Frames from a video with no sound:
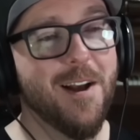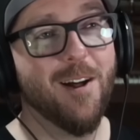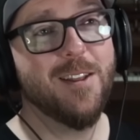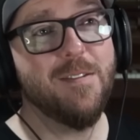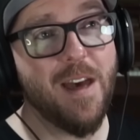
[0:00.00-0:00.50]

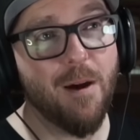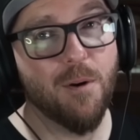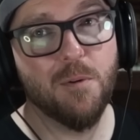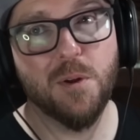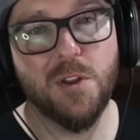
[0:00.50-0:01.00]
I'll leave that
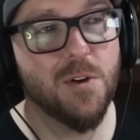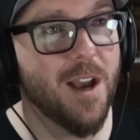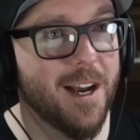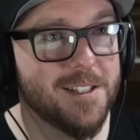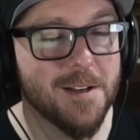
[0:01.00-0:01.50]
one with you
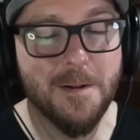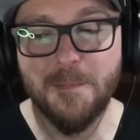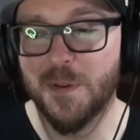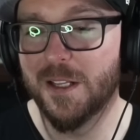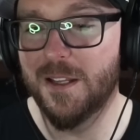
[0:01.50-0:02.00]
guys.
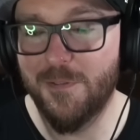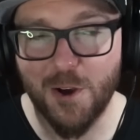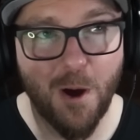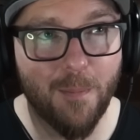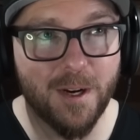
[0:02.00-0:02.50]
Leave a
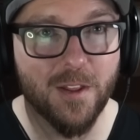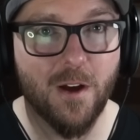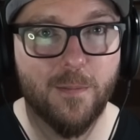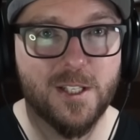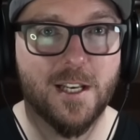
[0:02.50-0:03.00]
comment in the
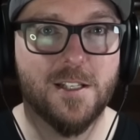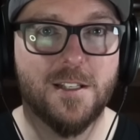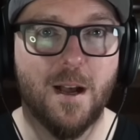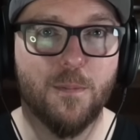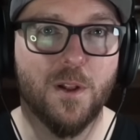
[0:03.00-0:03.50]
comment section
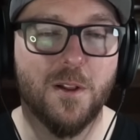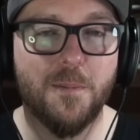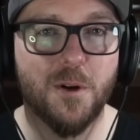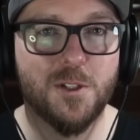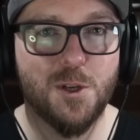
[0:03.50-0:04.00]
down below. Let
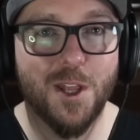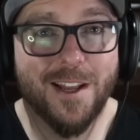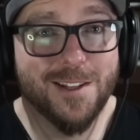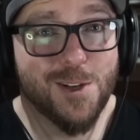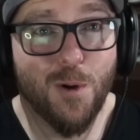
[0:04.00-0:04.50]
me know what you
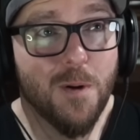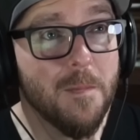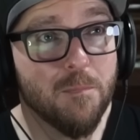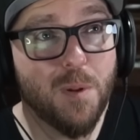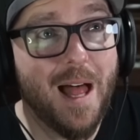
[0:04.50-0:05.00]
think of this whole
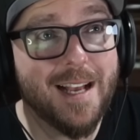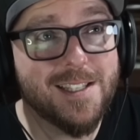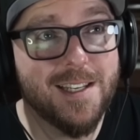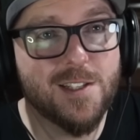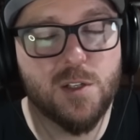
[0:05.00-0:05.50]

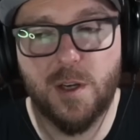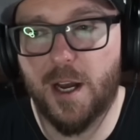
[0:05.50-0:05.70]
plastics.